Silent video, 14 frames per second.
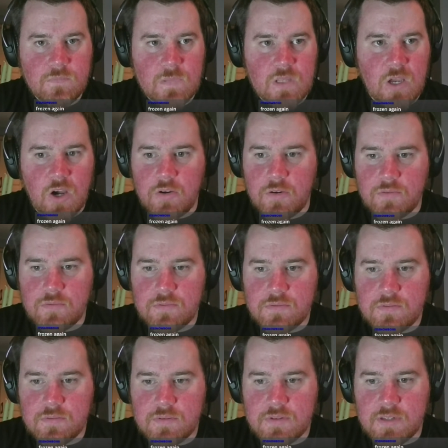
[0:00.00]
Oh no.
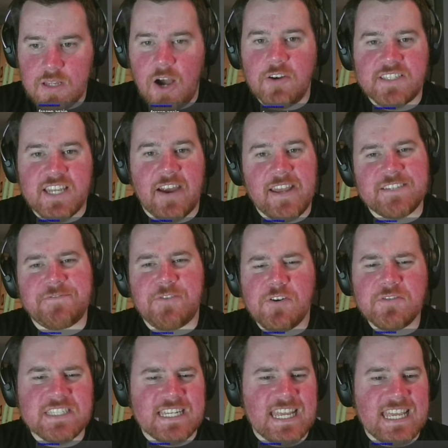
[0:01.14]
Oh, sorry, it's
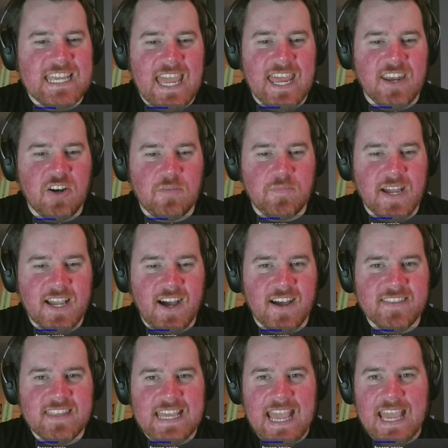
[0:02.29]
frozen again. Oh my god,
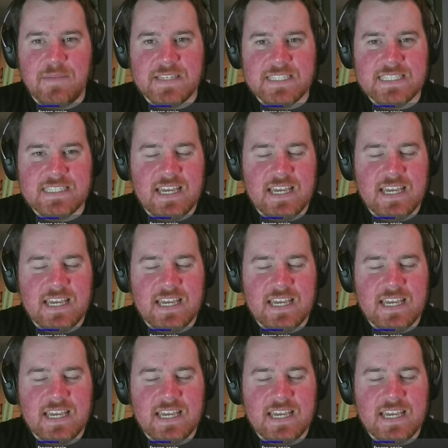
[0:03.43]
the game is